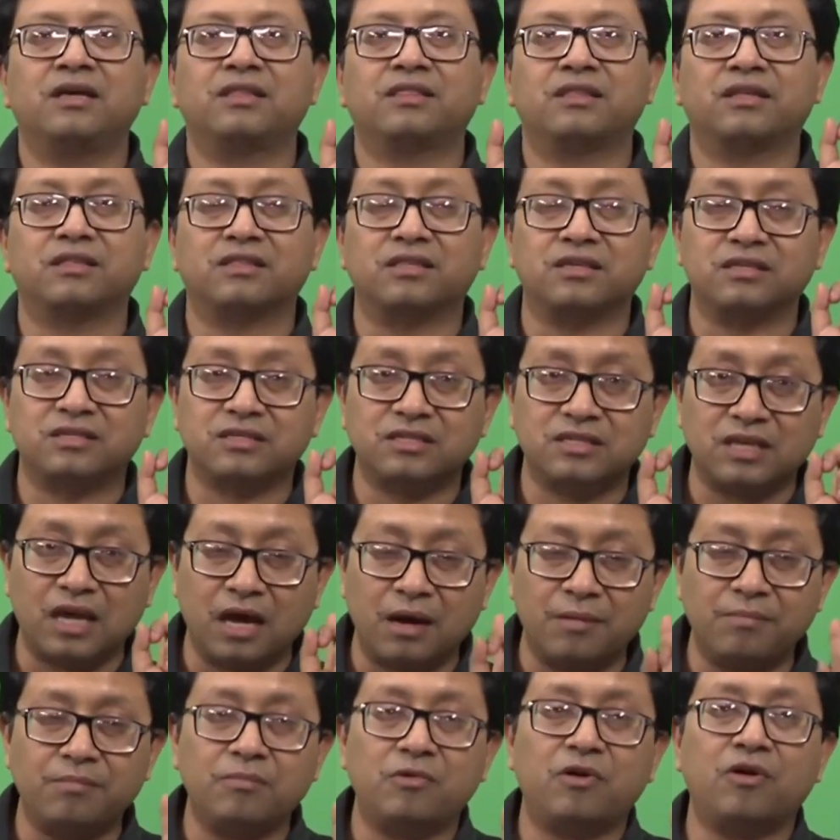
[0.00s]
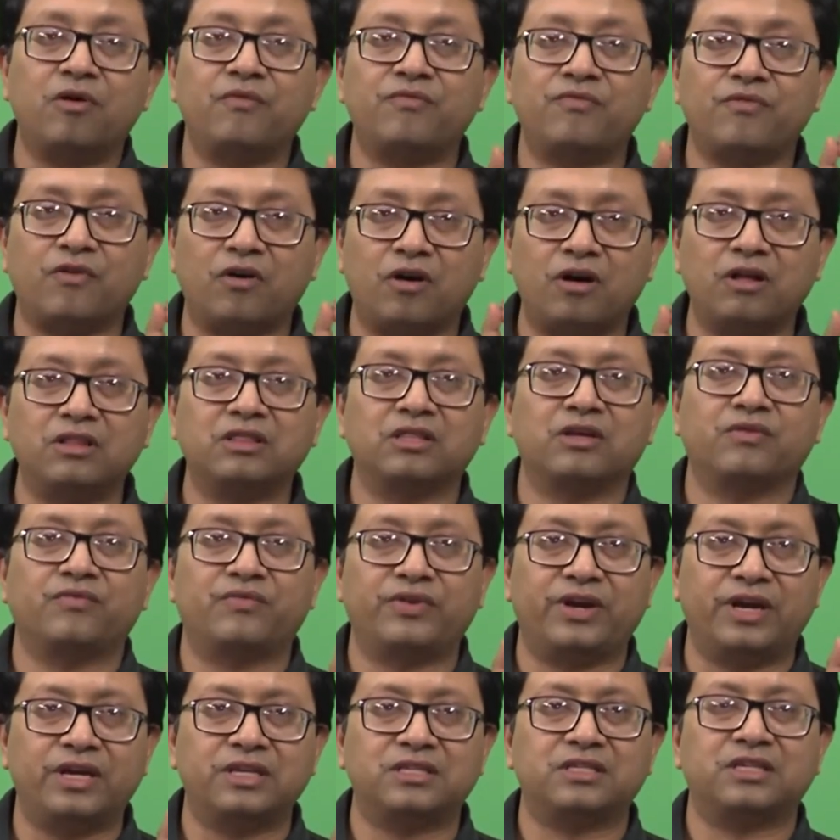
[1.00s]
that the sum of all the
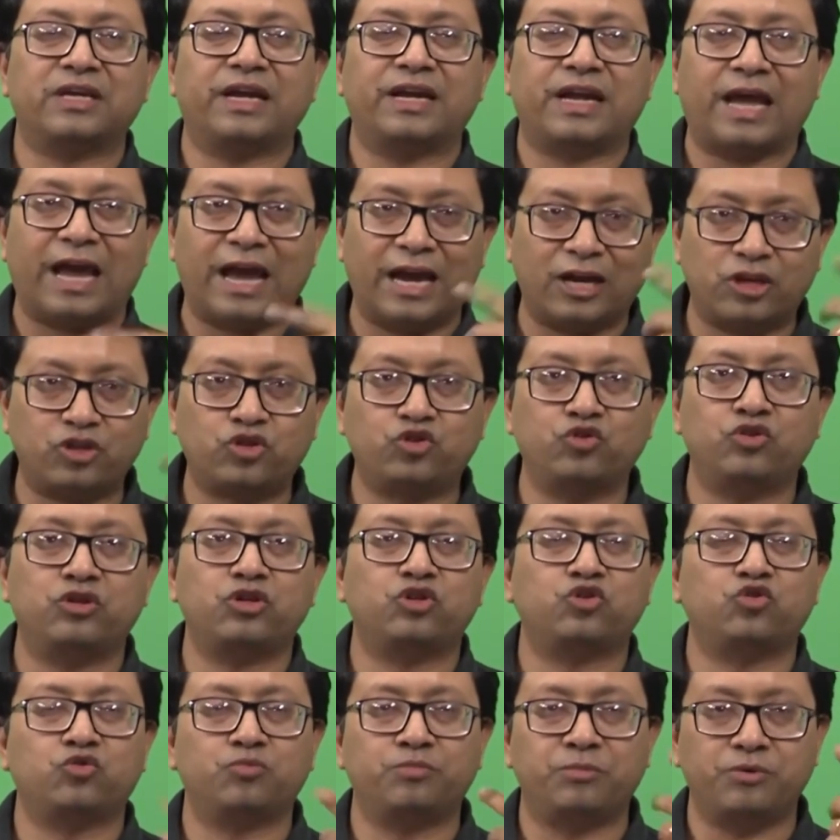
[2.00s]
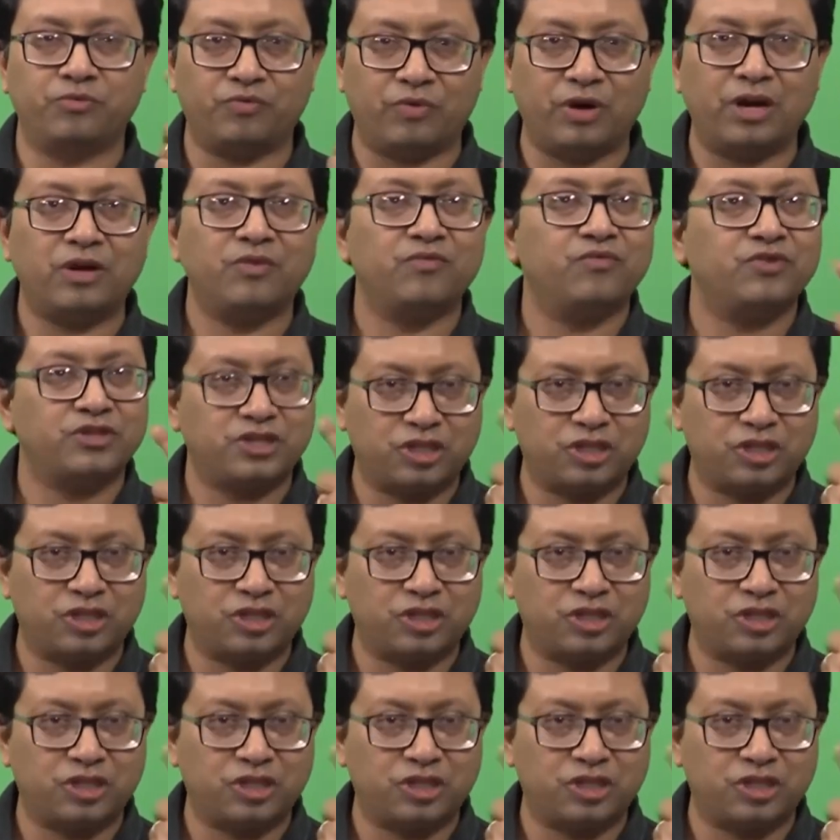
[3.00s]
weights actually should be one,